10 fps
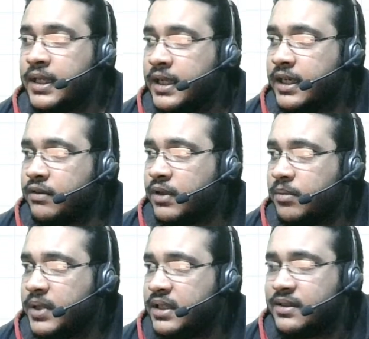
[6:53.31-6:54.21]
it will
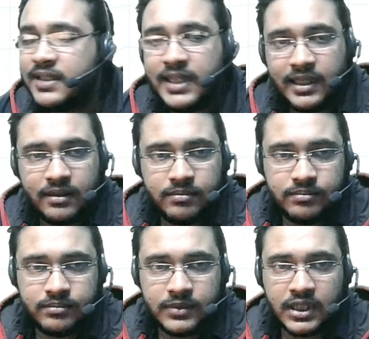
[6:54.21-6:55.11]
be 3.
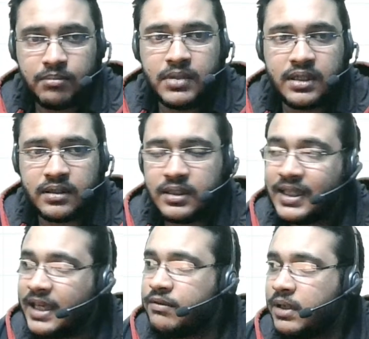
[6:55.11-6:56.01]
The number
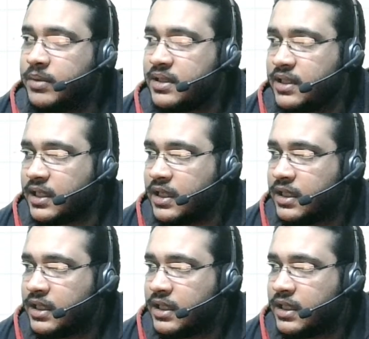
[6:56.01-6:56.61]
k will be 3.